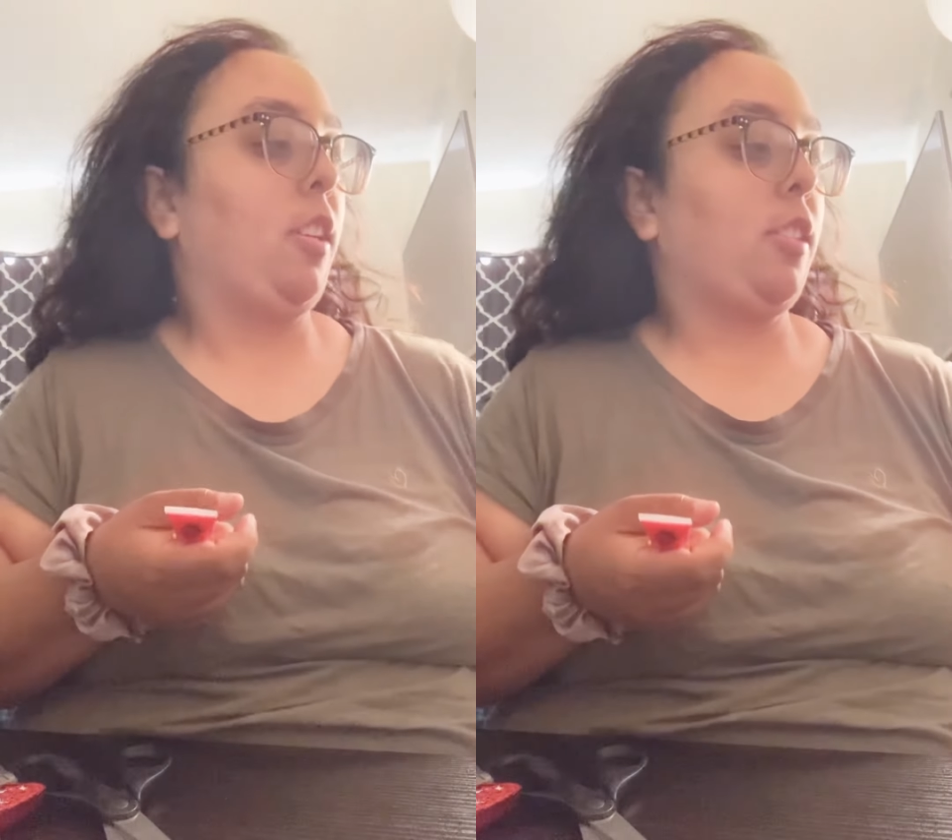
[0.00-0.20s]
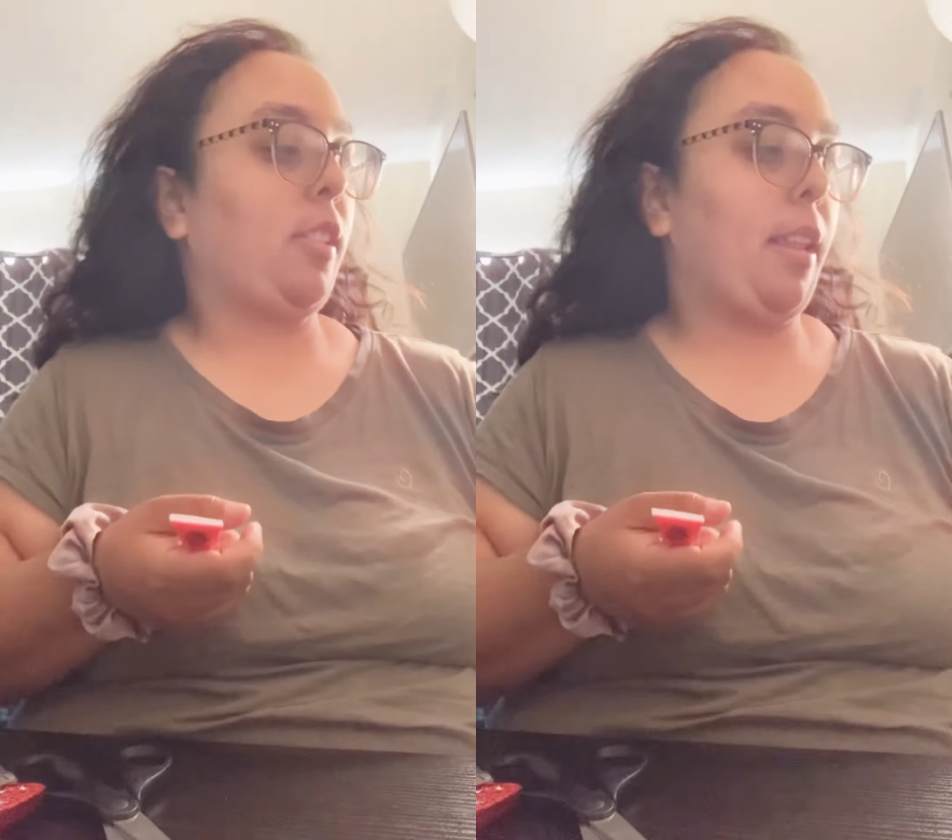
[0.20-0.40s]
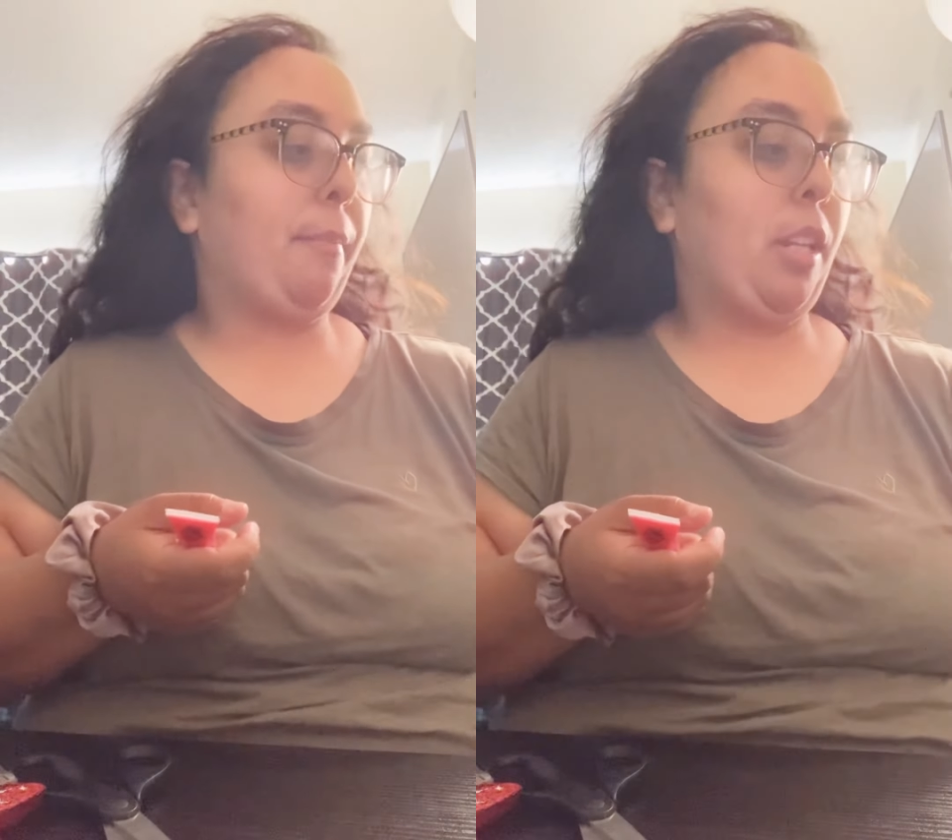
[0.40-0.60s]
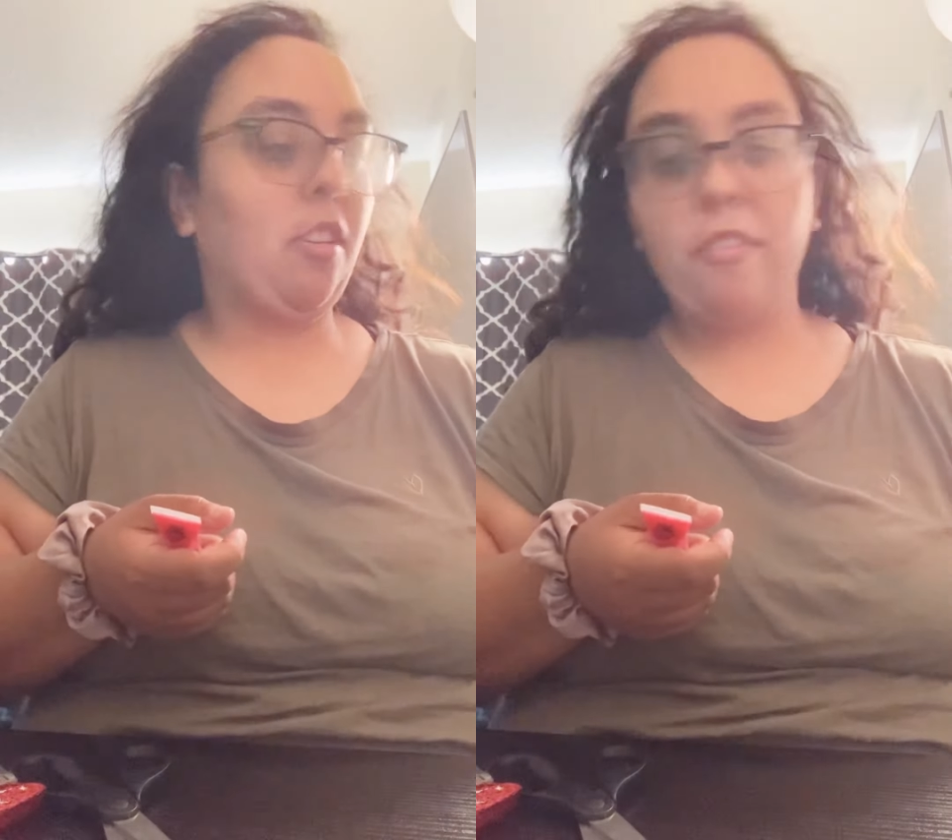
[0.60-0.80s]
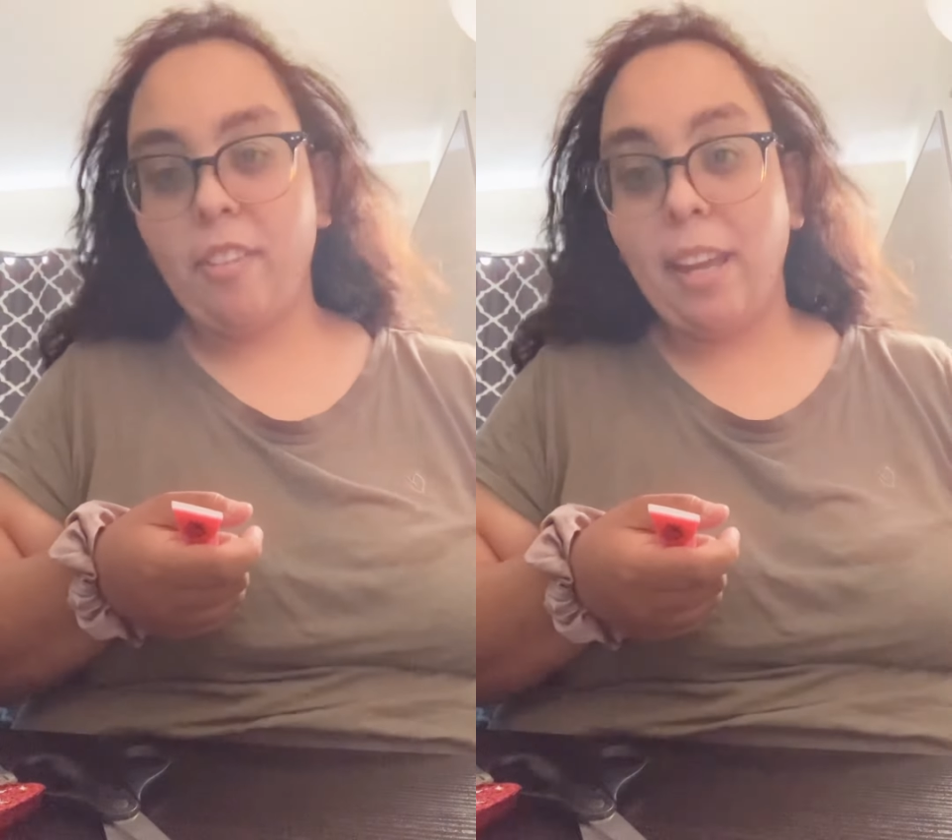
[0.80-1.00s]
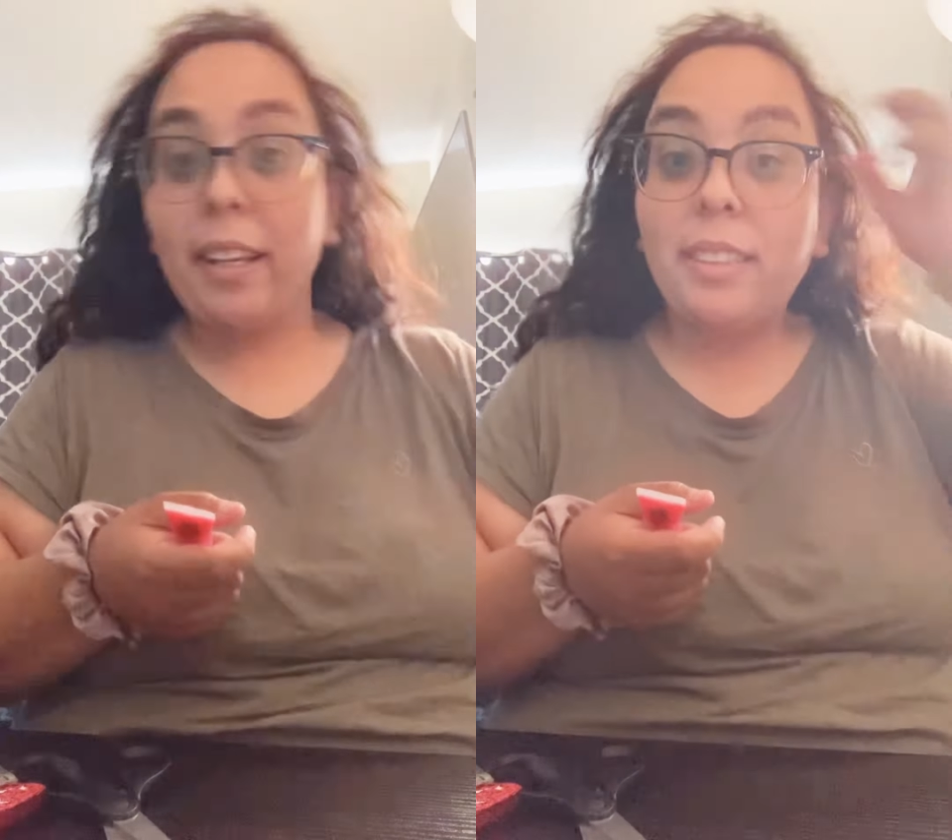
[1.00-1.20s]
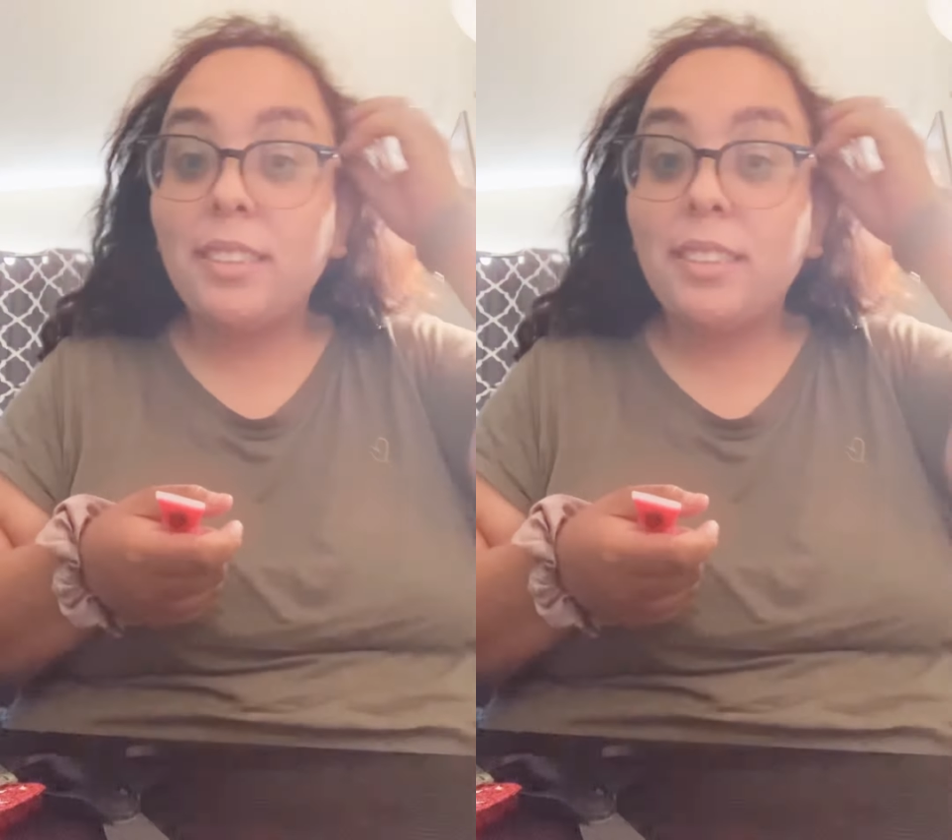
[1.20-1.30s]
So let me know if you'd like to